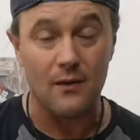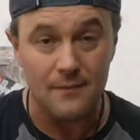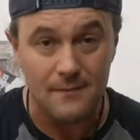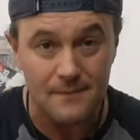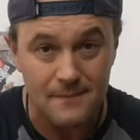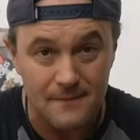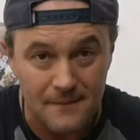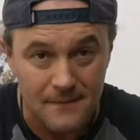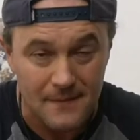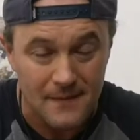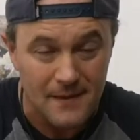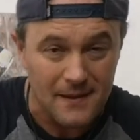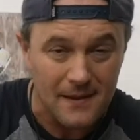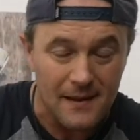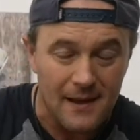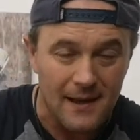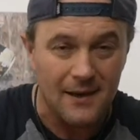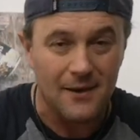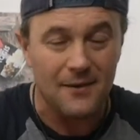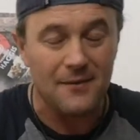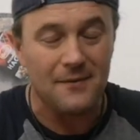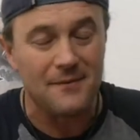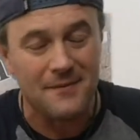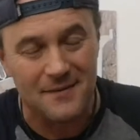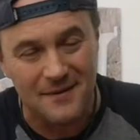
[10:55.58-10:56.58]
I've
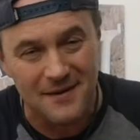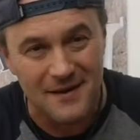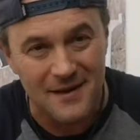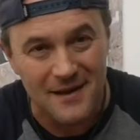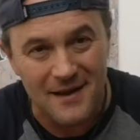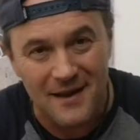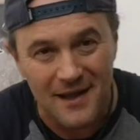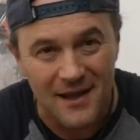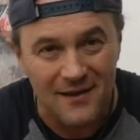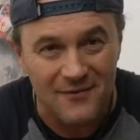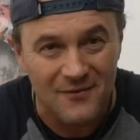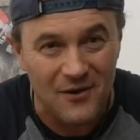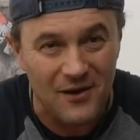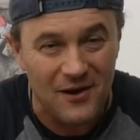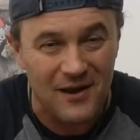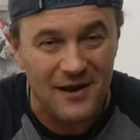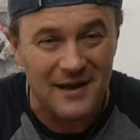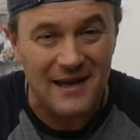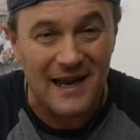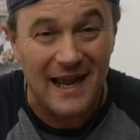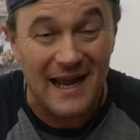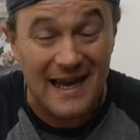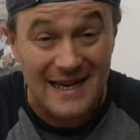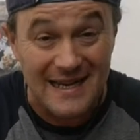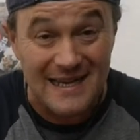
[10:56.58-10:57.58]
got
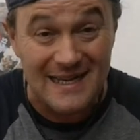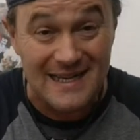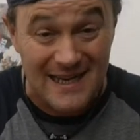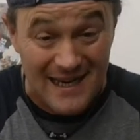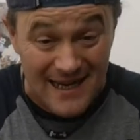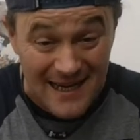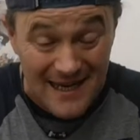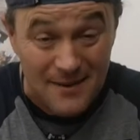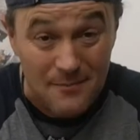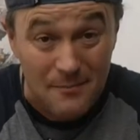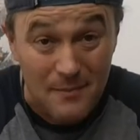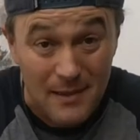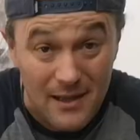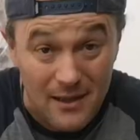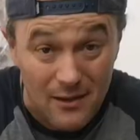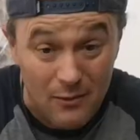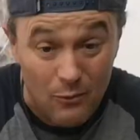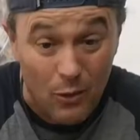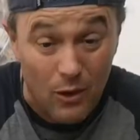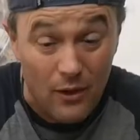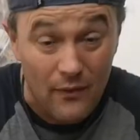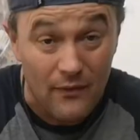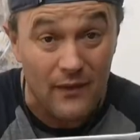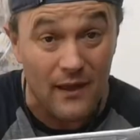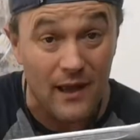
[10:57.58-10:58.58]
a
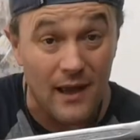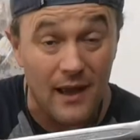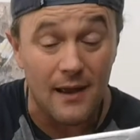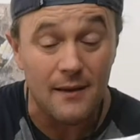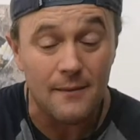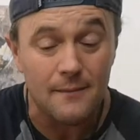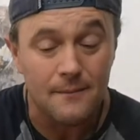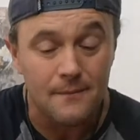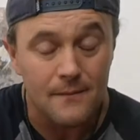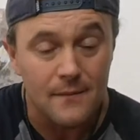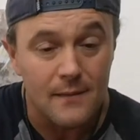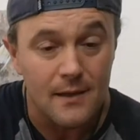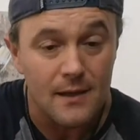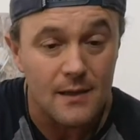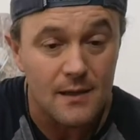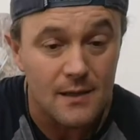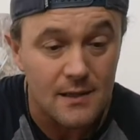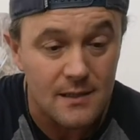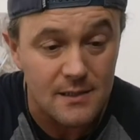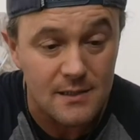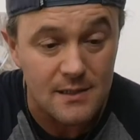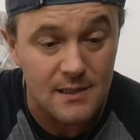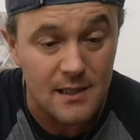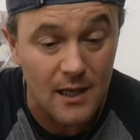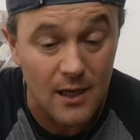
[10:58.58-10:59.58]
19mm one there.
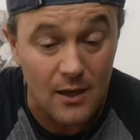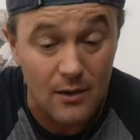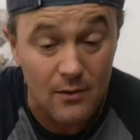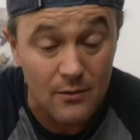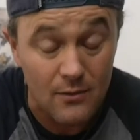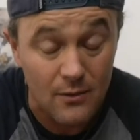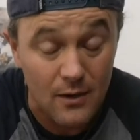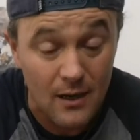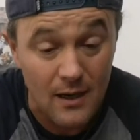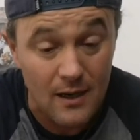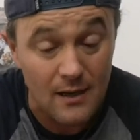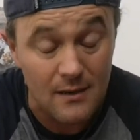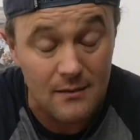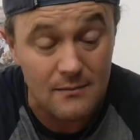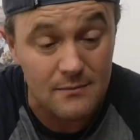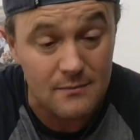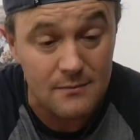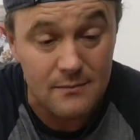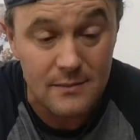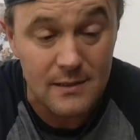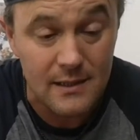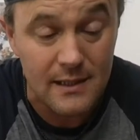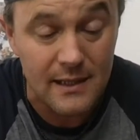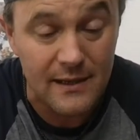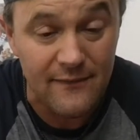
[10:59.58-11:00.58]
So
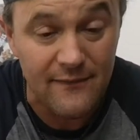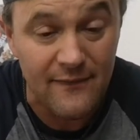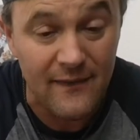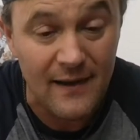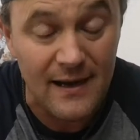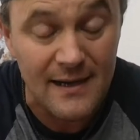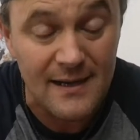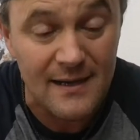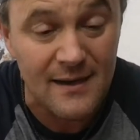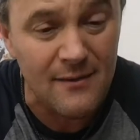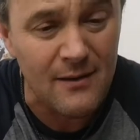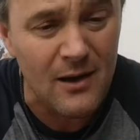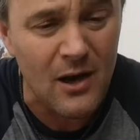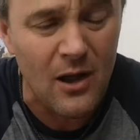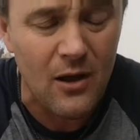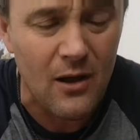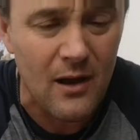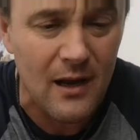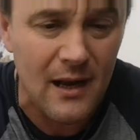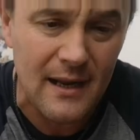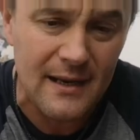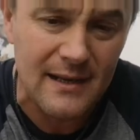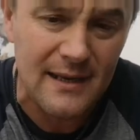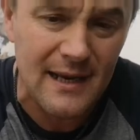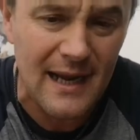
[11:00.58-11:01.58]
you find a
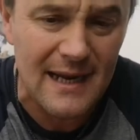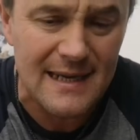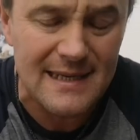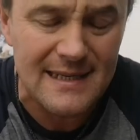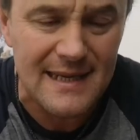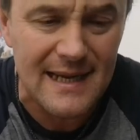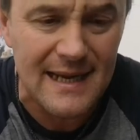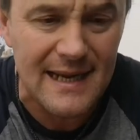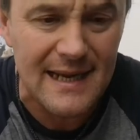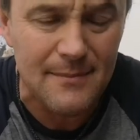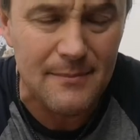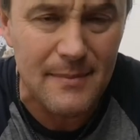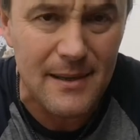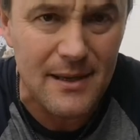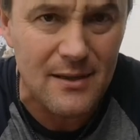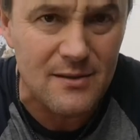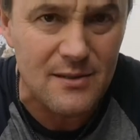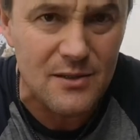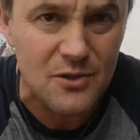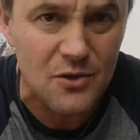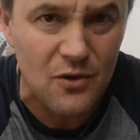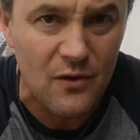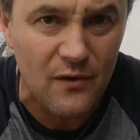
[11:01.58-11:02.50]
lot of like 19mm